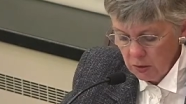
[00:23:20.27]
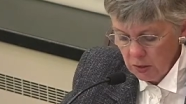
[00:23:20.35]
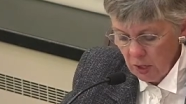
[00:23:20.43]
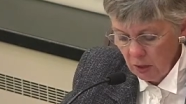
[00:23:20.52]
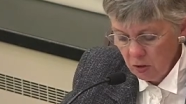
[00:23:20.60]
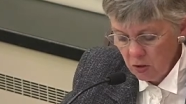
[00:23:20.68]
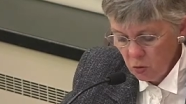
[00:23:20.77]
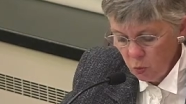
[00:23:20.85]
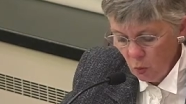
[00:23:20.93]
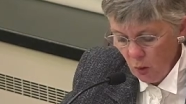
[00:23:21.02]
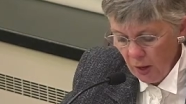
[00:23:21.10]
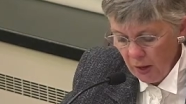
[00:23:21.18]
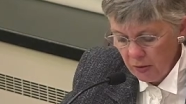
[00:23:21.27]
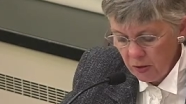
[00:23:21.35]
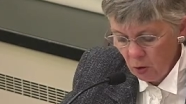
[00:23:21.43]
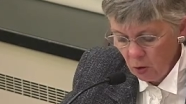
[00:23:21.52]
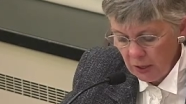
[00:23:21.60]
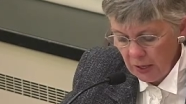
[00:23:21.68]
Tell us why
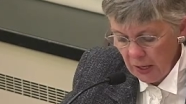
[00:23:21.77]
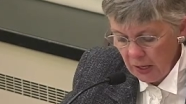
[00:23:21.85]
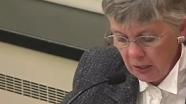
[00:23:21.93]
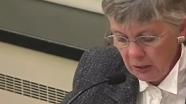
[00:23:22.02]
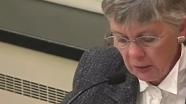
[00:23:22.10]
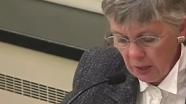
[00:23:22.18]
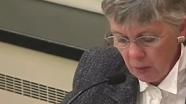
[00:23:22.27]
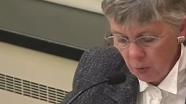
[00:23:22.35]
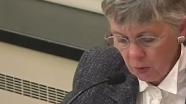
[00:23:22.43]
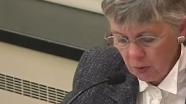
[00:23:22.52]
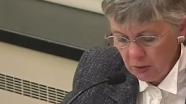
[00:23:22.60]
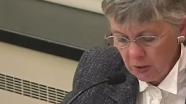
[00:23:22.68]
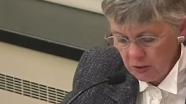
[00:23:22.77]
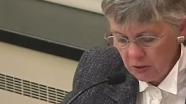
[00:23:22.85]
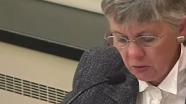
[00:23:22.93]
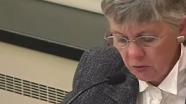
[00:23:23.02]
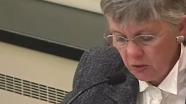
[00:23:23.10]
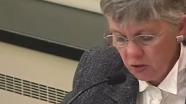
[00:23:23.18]
the organic label is
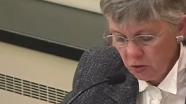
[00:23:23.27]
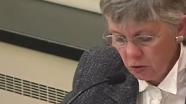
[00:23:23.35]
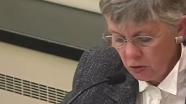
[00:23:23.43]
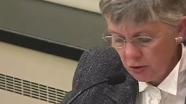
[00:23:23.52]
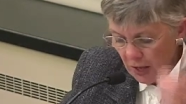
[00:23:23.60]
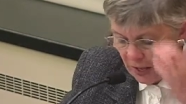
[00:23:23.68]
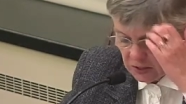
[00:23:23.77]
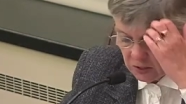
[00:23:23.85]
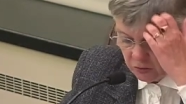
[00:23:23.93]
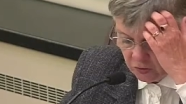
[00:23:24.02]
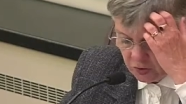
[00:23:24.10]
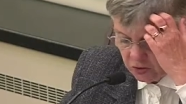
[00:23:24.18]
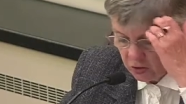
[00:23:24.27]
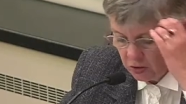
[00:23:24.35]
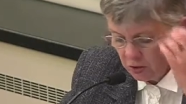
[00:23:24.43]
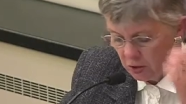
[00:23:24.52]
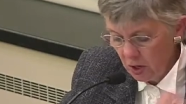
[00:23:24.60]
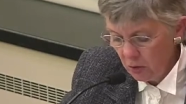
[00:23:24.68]
sufficient or not
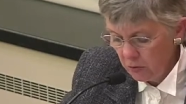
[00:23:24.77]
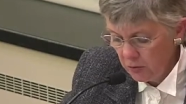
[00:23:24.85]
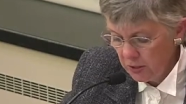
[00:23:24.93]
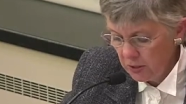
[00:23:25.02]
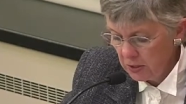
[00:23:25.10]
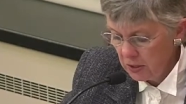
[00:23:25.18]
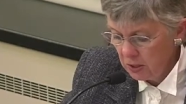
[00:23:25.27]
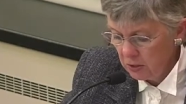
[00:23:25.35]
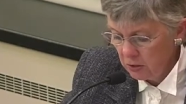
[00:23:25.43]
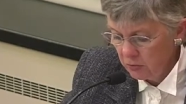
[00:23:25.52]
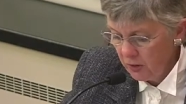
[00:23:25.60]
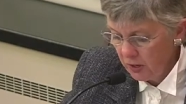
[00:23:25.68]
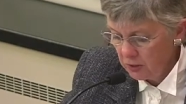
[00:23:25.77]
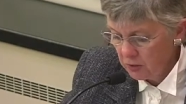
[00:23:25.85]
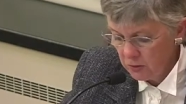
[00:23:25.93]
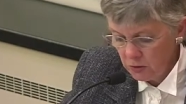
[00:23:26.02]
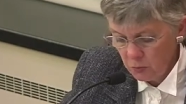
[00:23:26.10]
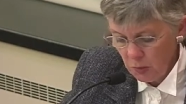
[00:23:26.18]
sufficient to cover the intended effects
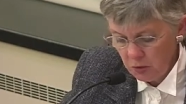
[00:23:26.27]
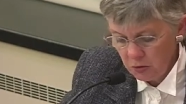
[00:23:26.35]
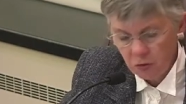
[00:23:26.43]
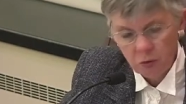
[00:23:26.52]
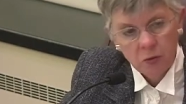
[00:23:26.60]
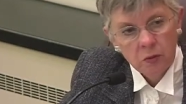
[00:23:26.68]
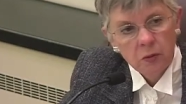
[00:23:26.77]
of this measure.